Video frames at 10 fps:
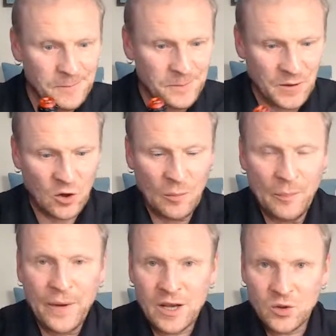
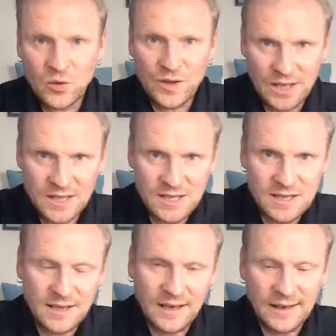compared to
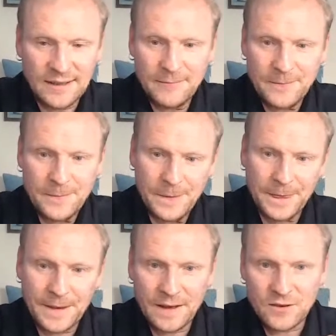this,
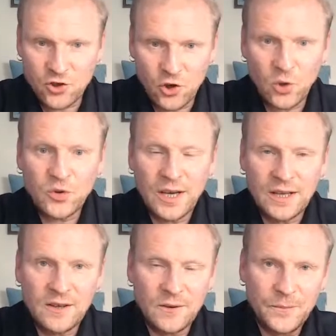throat
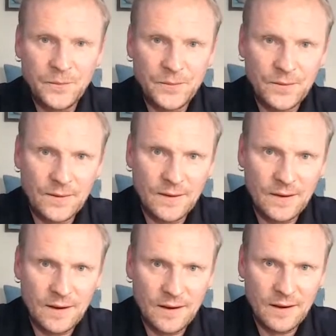hit
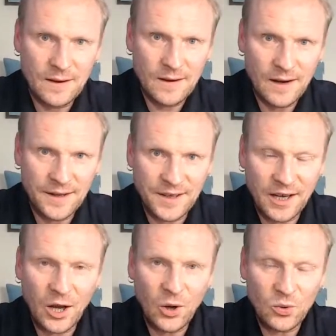and
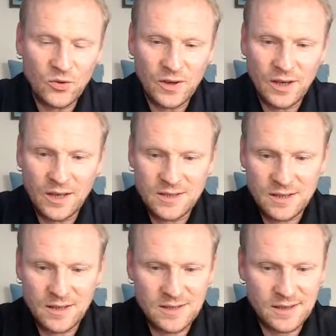cloud
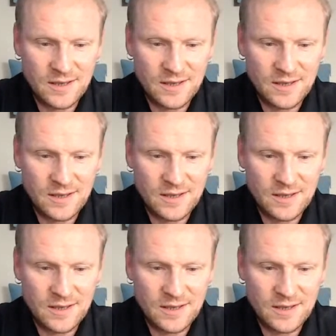is